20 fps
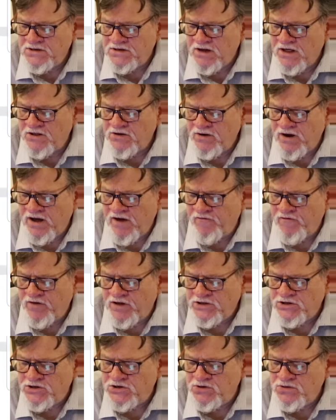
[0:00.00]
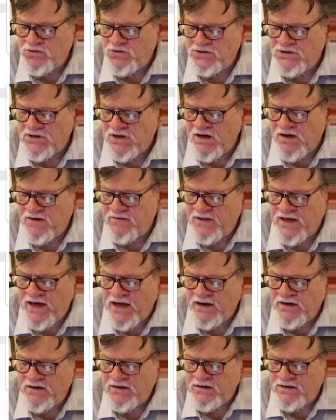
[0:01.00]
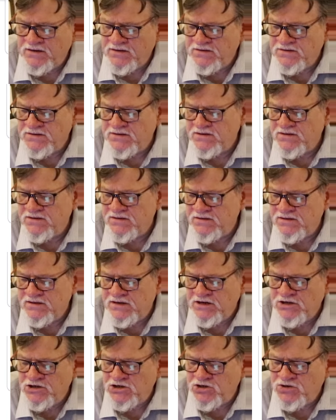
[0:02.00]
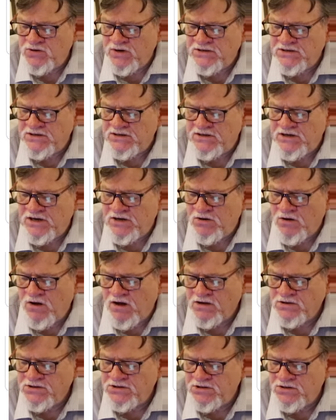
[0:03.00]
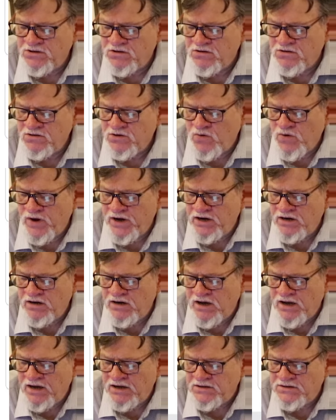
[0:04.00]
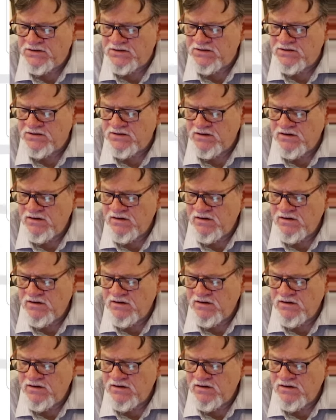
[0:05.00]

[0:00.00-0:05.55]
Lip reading: another F.N. Souza that is interesting also, quite nice.